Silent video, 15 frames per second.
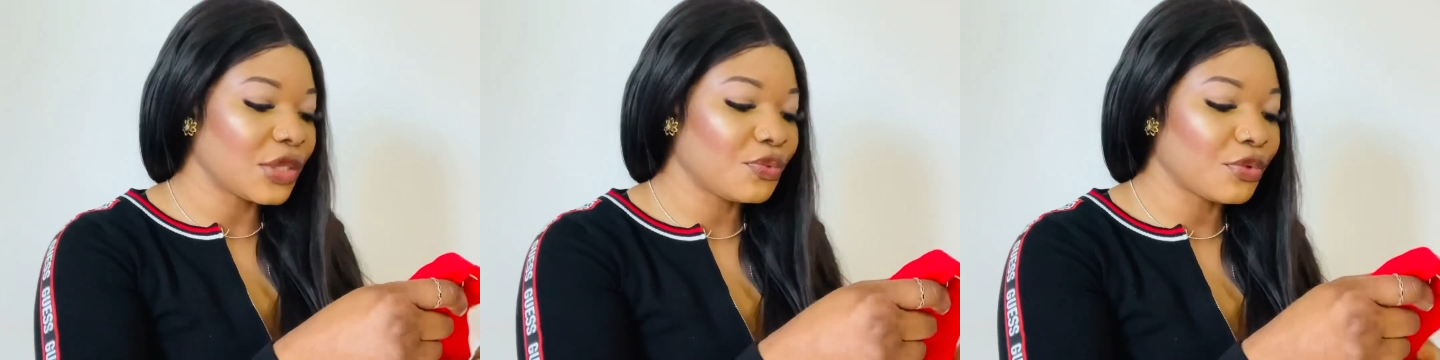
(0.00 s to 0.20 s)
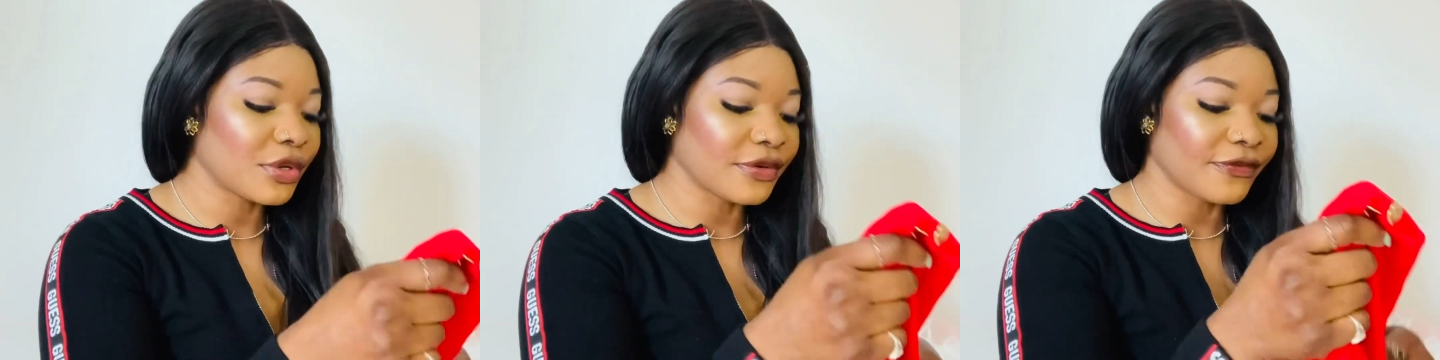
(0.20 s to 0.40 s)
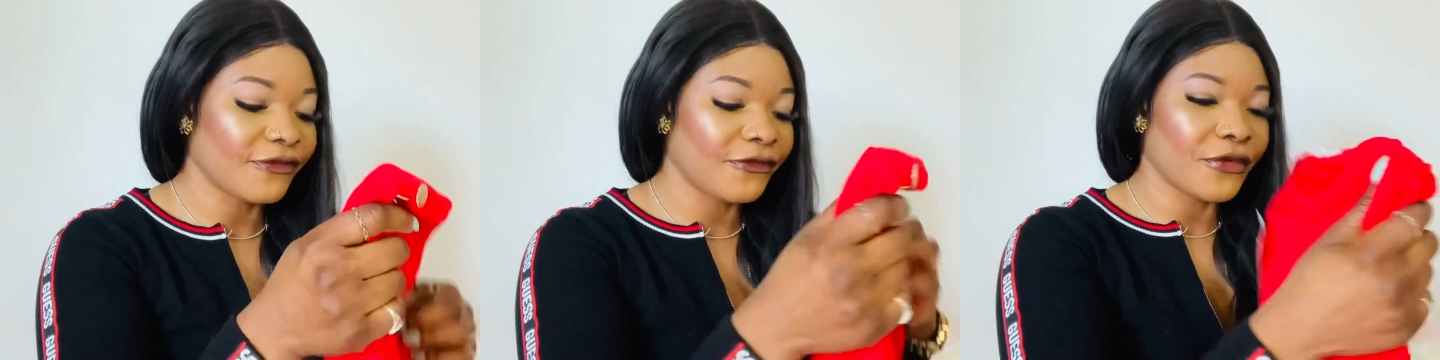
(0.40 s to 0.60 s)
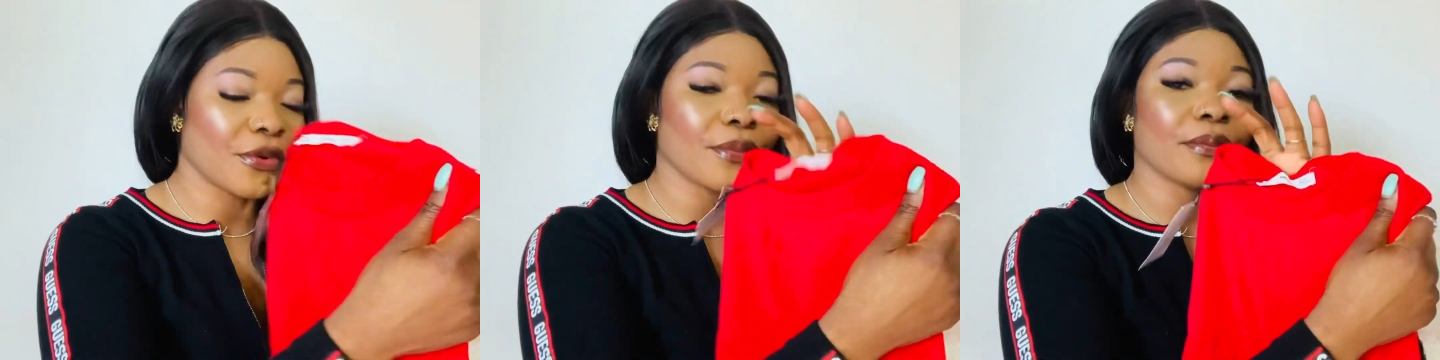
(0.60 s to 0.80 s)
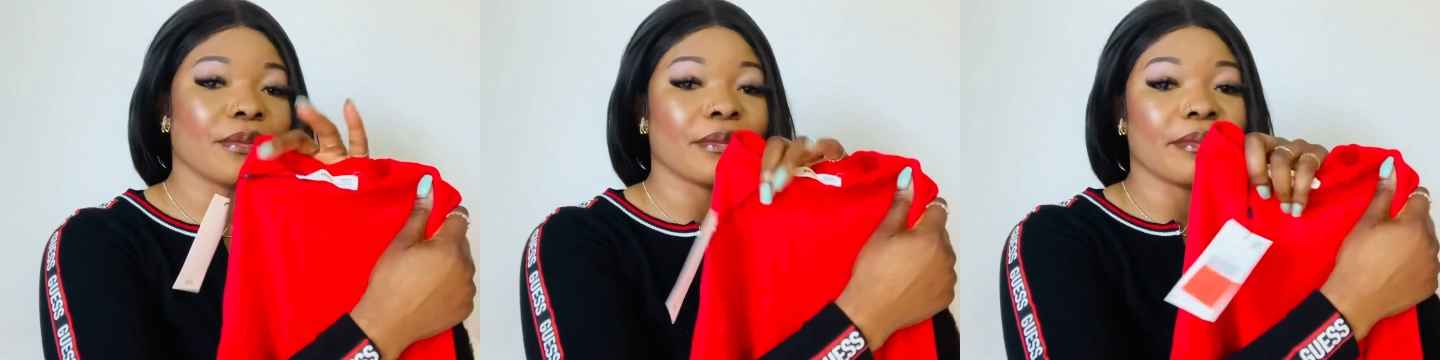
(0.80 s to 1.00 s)
one
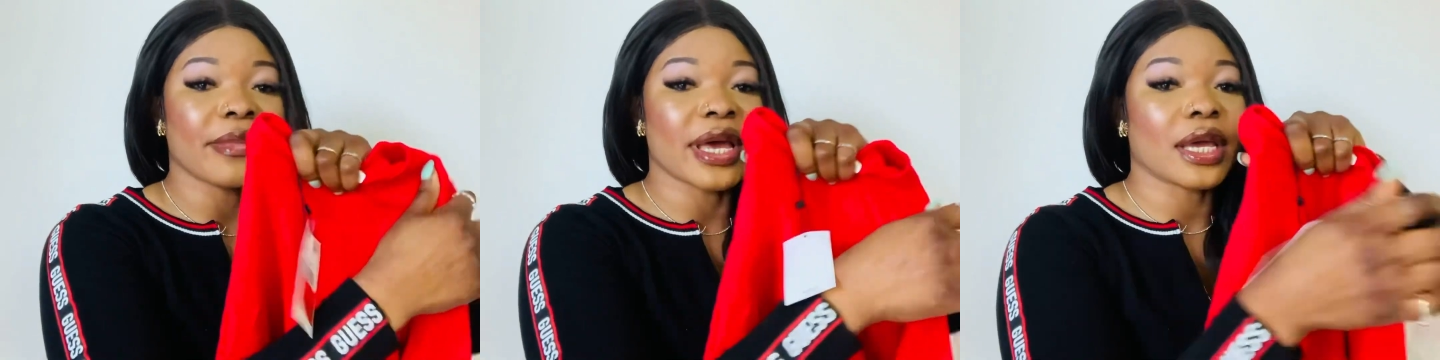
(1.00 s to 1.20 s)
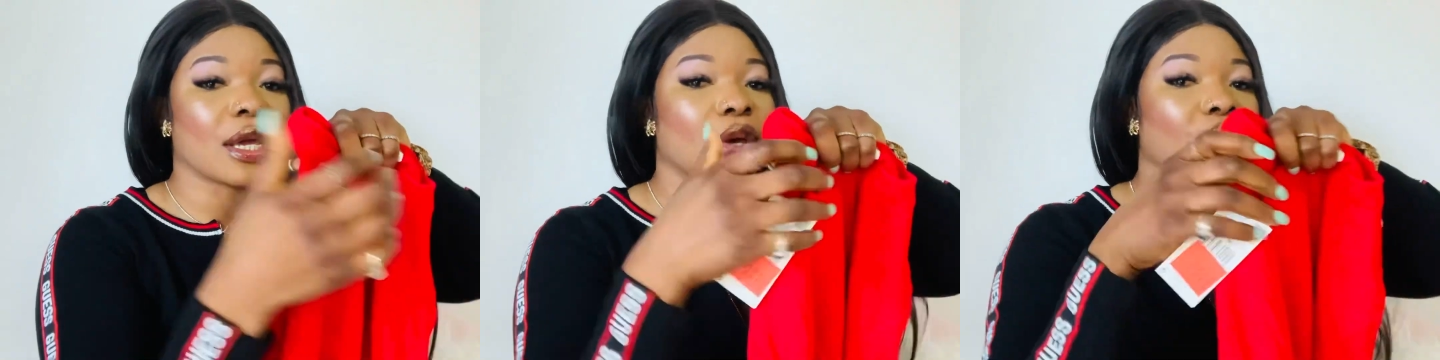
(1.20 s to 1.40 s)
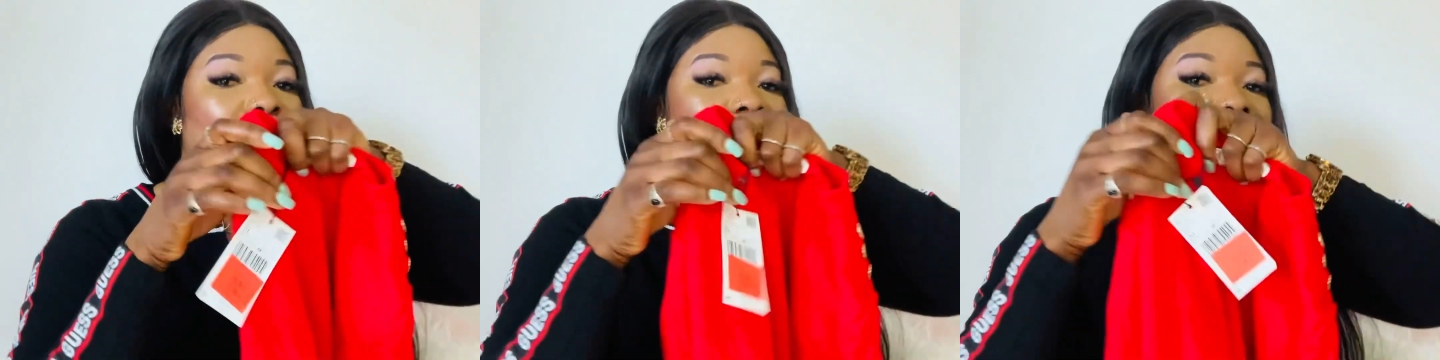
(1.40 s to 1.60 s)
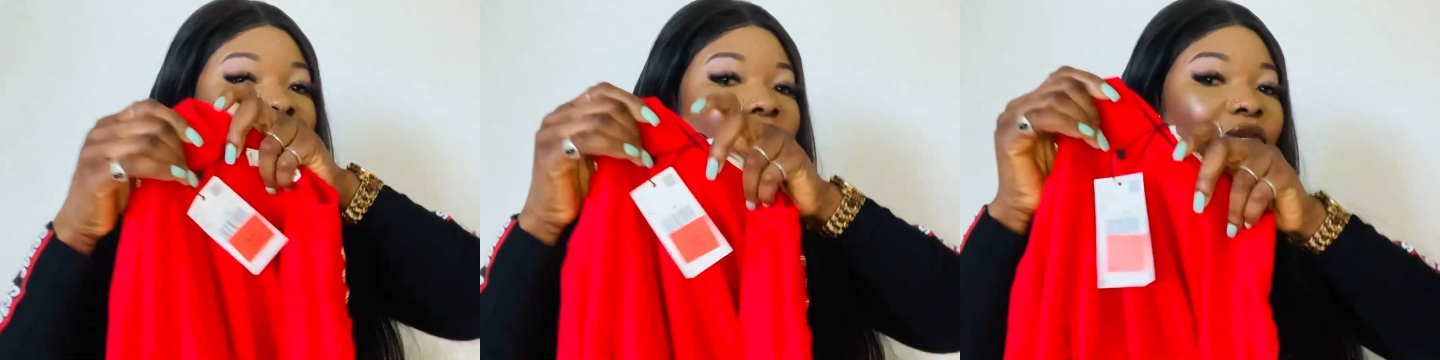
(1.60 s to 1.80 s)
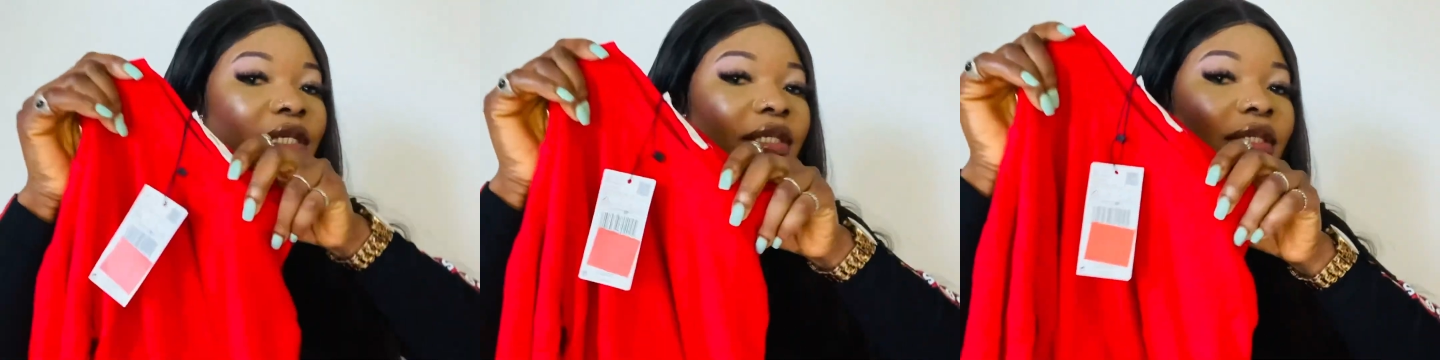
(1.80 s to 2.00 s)
from Mango is
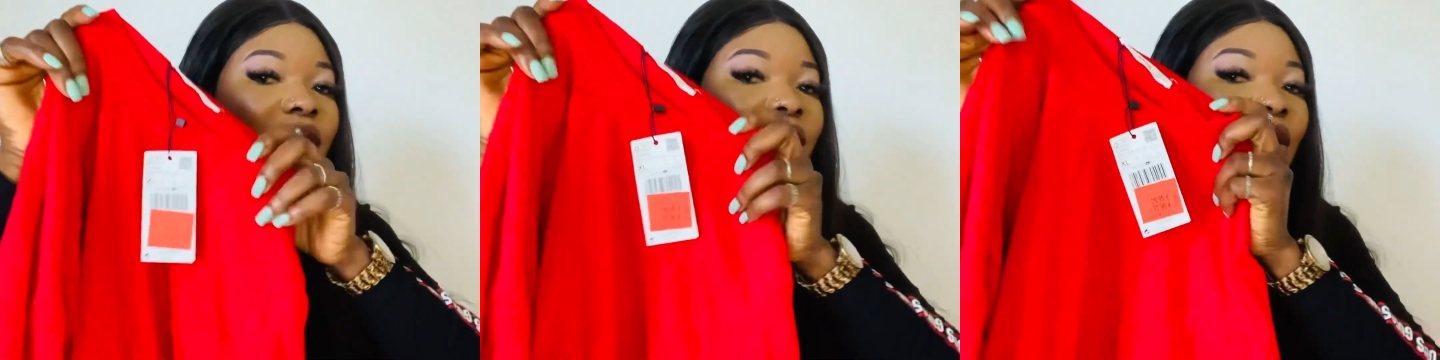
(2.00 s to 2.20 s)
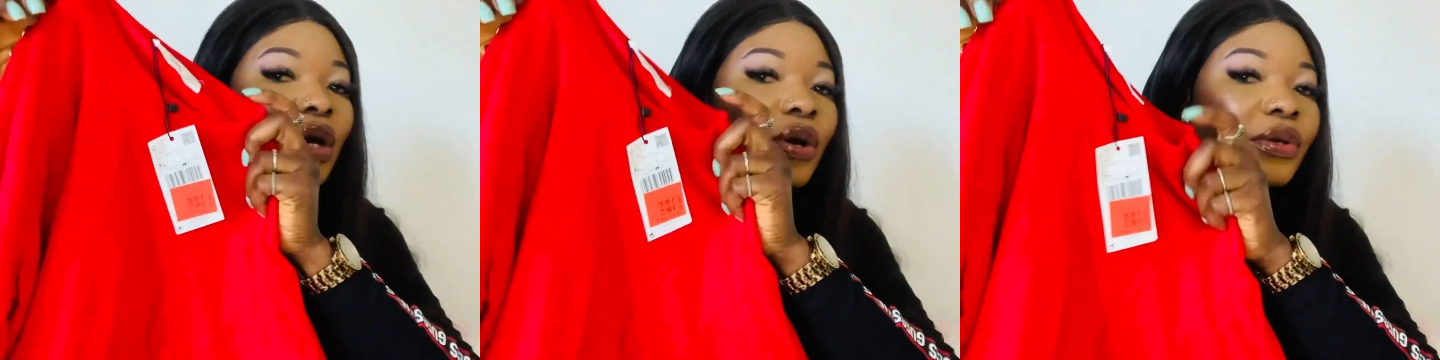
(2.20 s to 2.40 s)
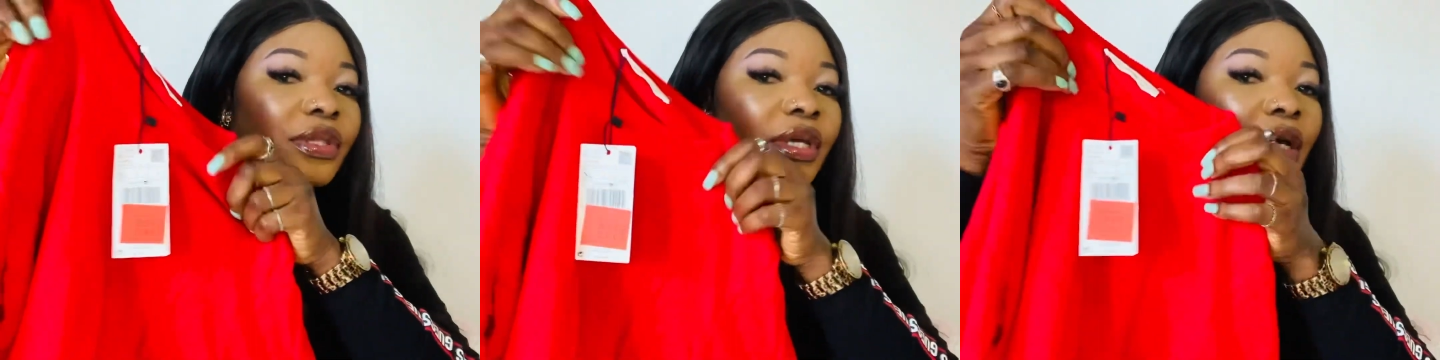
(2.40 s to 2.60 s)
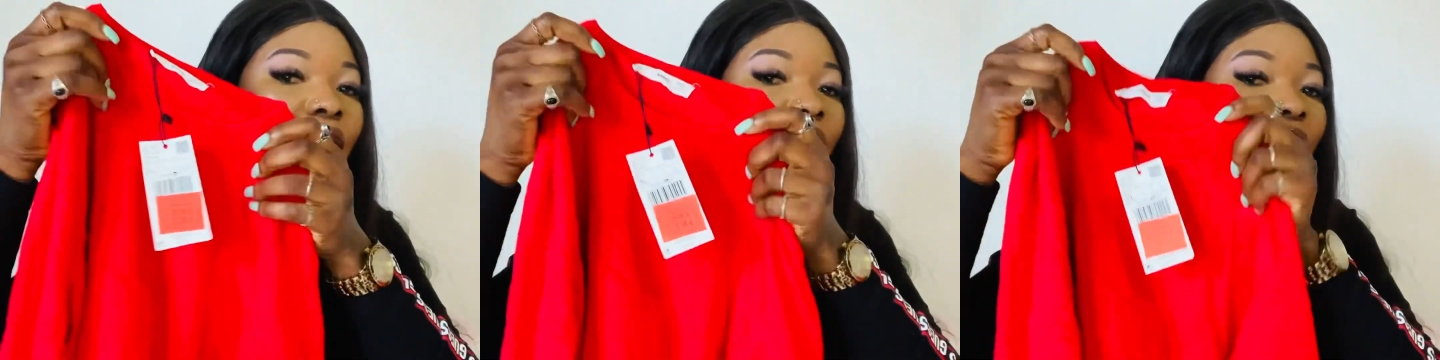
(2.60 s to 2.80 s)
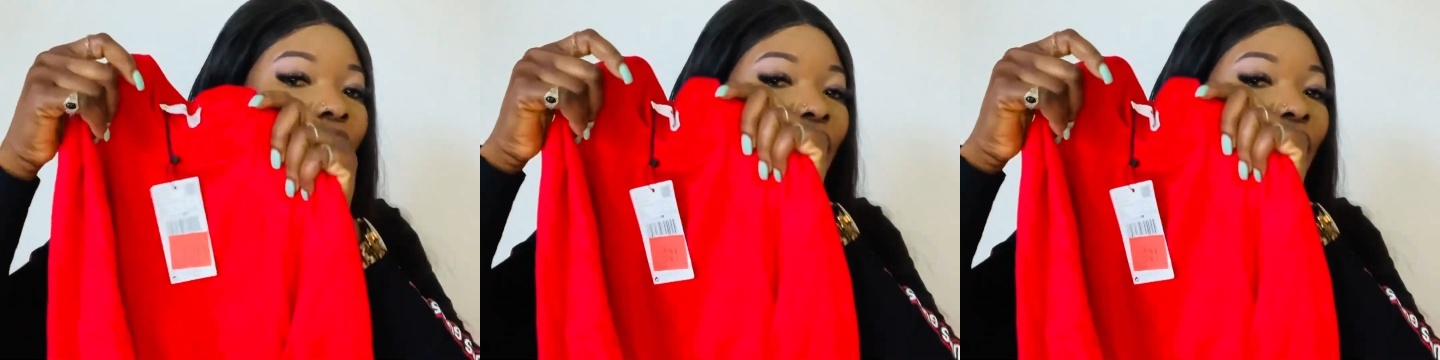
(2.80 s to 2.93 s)
this other